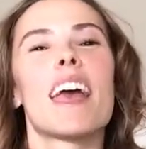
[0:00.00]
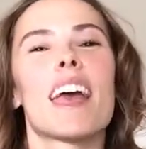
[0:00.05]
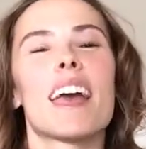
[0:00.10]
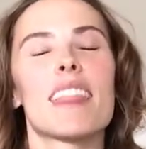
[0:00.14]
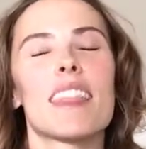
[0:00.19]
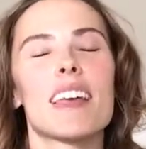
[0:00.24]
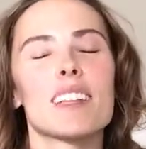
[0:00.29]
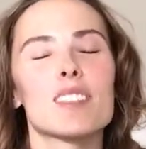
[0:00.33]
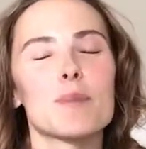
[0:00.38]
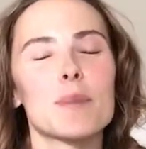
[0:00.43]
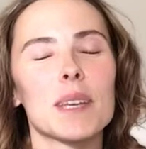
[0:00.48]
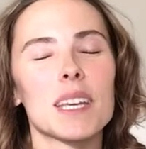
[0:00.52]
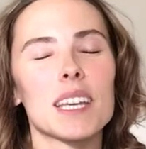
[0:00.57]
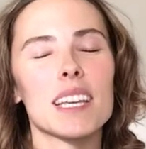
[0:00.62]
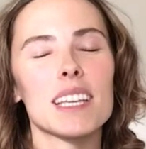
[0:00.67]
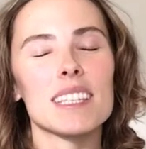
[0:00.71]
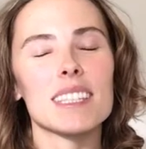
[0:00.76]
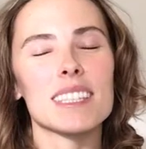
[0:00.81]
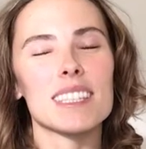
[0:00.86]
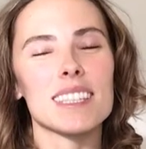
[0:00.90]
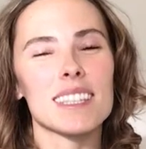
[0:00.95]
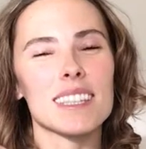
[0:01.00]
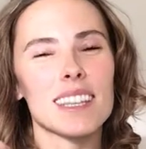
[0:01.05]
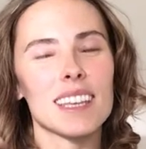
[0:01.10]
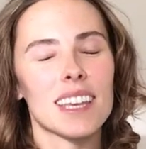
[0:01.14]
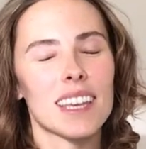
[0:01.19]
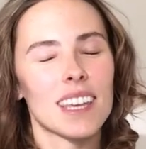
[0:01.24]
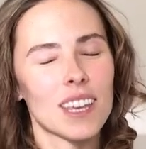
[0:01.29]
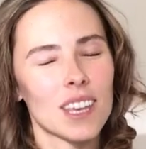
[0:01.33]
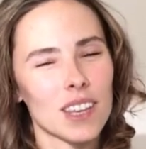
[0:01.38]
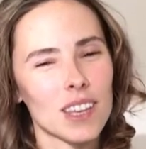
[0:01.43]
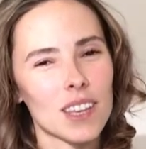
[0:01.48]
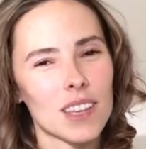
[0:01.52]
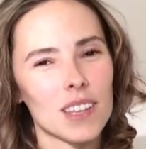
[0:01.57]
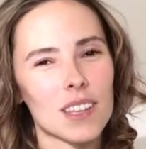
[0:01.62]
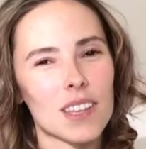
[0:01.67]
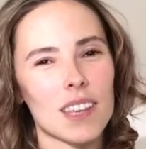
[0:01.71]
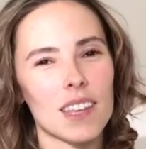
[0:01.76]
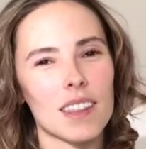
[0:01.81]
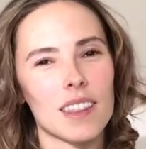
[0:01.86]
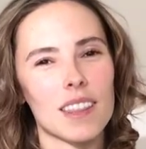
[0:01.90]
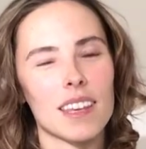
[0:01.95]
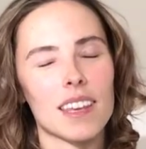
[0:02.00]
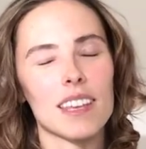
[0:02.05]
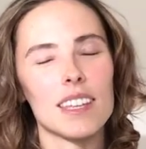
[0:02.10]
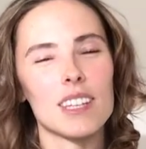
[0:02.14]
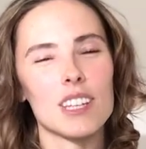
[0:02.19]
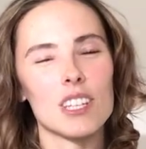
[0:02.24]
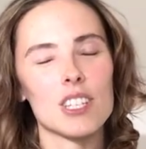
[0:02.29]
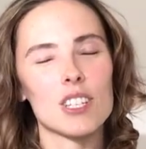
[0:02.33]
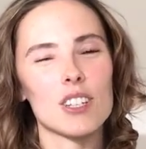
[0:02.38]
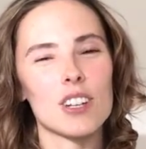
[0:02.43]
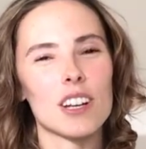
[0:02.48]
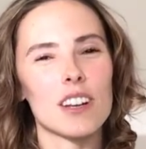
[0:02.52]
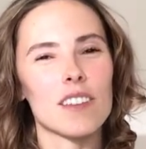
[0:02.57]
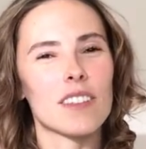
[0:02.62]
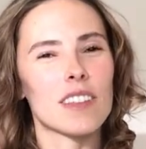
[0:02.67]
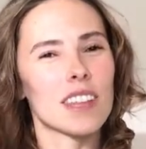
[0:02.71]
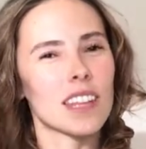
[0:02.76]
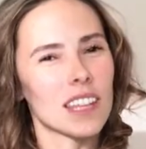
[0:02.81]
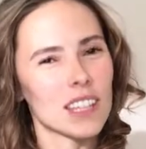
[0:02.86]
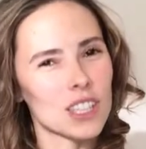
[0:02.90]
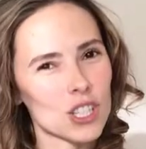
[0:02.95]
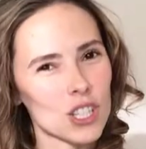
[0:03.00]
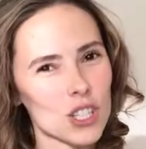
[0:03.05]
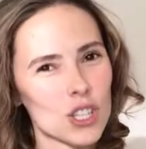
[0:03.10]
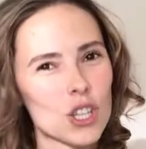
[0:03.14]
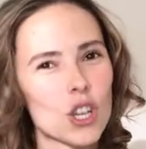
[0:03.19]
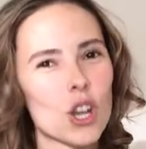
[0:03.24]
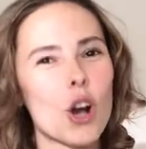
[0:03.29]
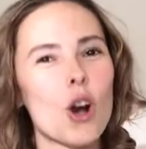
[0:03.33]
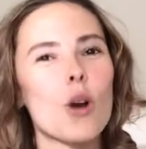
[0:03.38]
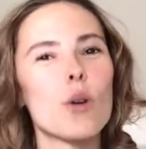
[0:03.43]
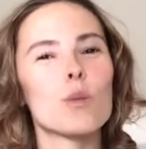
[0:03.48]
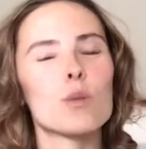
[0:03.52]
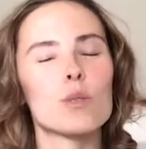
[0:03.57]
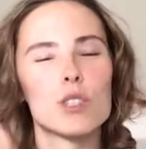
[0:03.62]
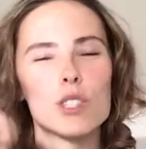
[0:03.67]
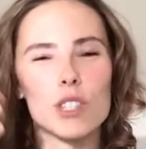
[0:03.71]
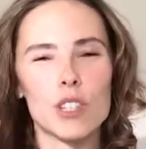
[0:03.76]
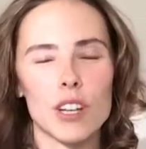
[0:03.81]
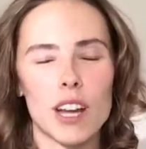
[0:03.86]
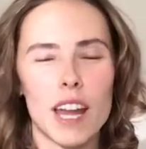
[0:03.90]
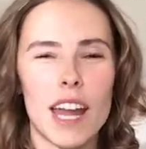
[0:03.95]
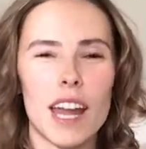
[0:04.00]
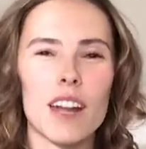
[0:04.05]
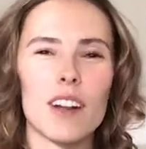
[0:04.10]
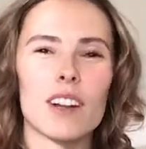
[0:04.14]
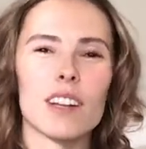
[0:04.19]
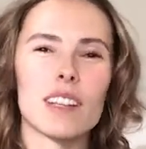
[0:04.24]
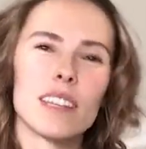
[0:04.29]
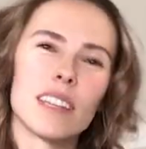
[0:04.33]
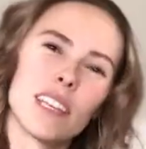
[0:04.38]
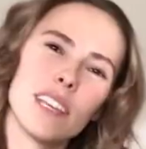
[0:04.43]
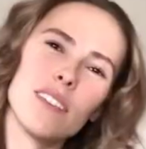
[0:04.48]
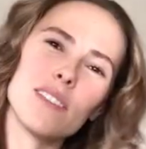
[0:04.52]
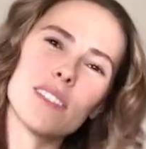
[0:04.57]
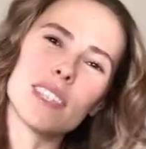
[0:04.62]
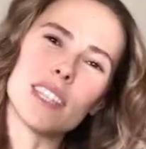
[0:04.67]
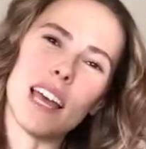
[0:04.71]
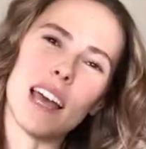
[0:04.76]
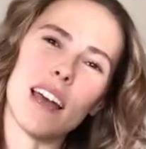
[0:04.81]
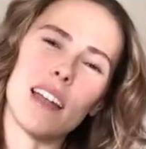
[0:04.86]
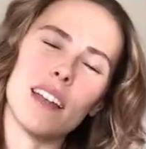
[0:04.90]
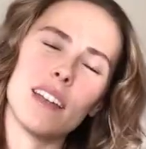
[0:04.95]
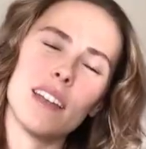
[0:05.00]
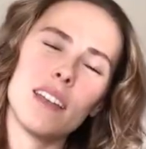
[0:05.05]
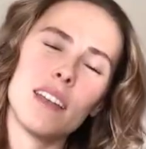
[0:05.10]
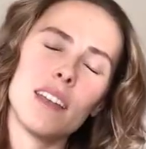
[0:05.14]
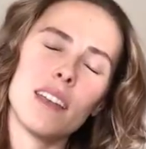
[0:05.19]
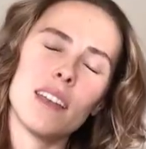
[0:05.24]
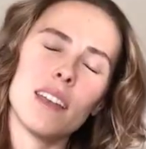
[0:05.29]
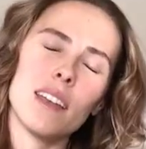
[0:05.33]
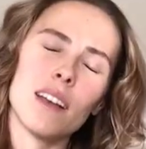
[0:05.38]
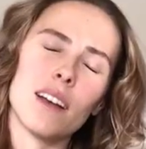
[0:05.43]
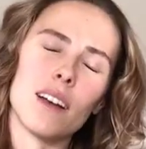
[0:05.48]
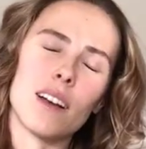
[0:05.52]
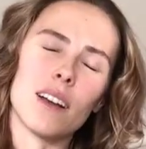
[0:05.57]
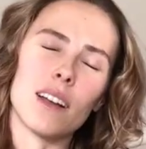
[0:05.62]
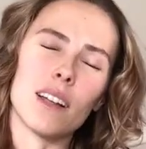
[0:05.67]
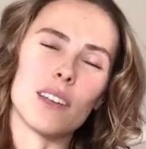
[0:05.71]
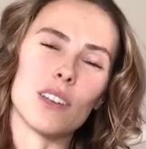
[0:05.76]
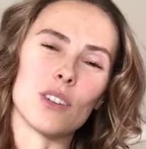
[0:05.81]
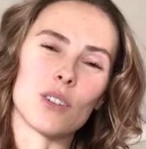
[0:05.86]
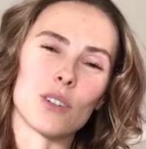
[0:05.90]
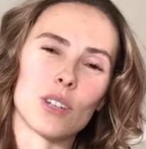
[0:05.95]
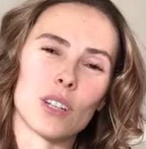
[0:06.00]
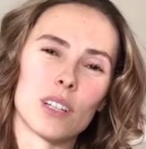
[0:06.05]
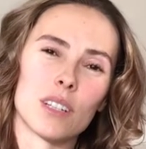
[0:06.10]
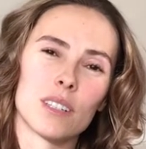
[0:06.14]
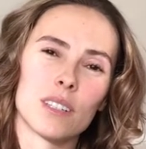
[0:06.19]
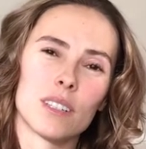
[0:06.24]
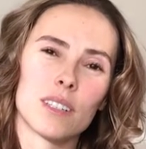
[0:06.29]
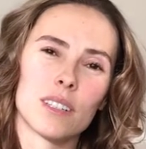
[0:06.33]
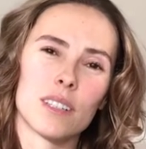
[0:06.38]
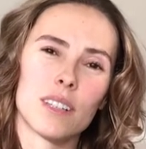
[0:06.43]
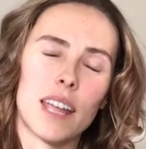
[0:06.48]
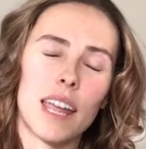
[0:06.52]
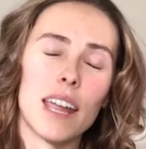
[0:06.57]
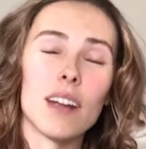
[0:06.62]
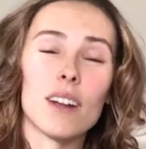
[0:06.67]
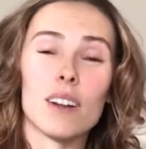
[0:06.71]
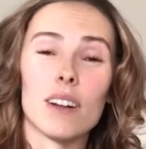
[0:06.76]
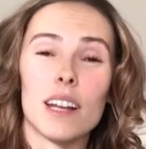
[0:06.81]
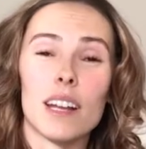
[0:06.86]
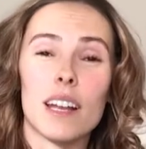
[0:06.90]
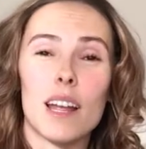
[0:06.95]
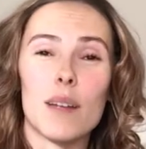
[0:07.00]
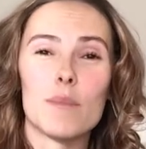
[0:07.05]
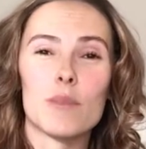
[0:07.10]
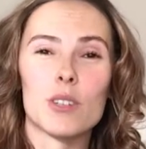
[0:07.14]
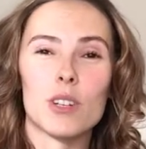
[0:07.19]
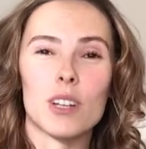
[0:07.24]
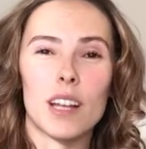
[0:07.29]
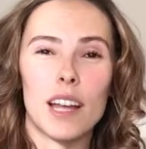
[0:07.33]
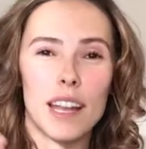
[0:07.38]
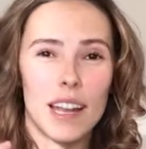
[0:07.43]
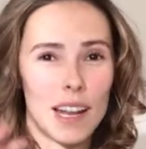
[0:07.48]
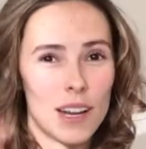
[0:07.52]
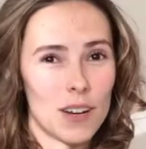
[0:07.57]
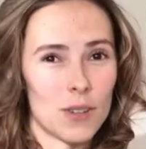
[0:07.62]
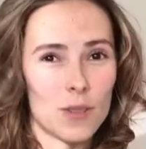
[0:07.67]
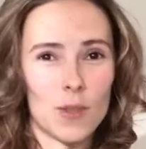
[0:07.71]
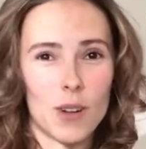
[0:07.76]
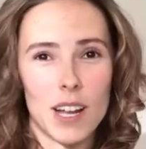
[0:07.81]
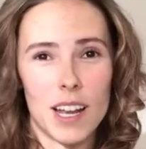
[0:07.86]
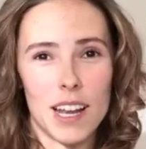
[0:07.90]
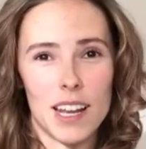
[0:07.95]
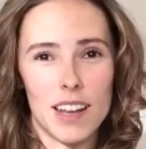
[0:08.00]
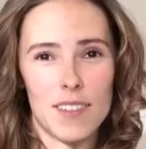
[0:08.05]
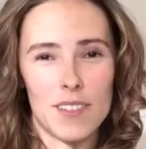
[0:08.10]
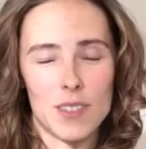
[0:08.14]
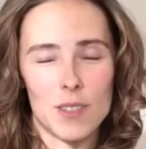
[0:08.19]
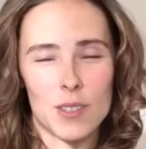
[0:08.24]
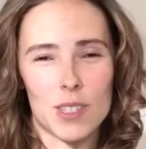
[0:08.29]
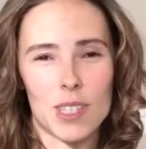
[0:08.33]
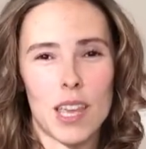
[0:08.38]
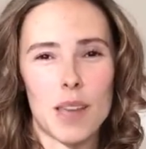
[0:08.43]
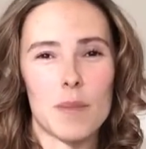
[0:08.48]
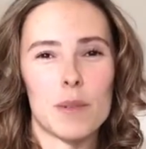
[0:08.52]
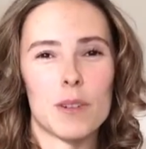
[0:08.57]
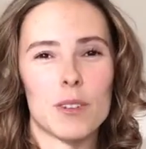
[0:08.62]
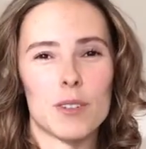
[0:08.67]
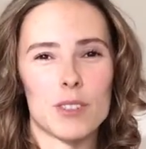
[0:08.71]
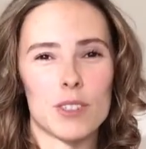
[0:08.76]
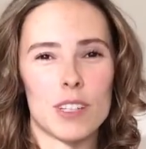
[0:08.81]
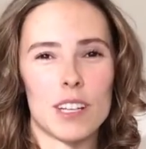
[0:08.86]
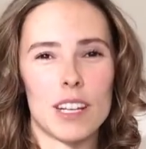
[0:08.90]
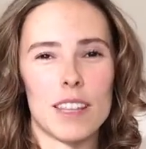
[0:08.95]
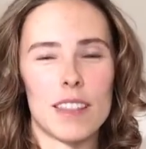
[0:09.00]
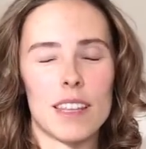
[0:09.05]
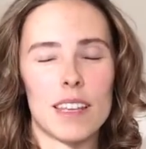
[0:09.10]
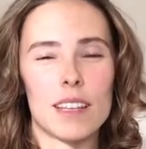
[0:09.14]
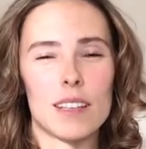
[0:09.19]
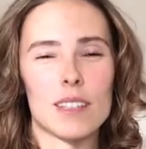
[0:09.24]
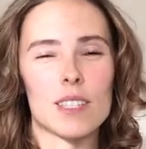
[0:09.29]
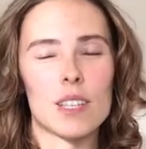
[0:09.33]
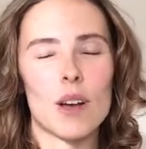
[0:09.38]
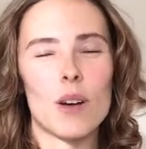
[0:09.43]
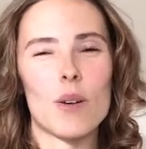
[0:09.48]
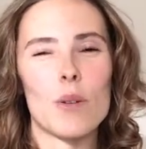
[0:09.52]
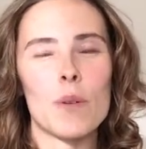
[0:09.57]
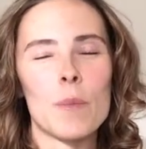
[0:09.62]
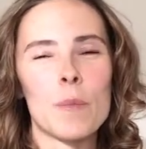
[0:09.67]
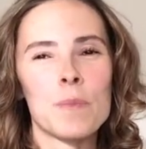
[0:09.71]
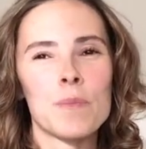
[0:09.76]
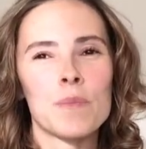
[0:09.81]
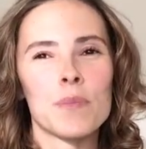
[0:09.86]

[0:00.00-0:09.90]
And that's because the conditioner and everything just coats your hair and leaves that on your hair, and I don't want any of those chemicals or anything. So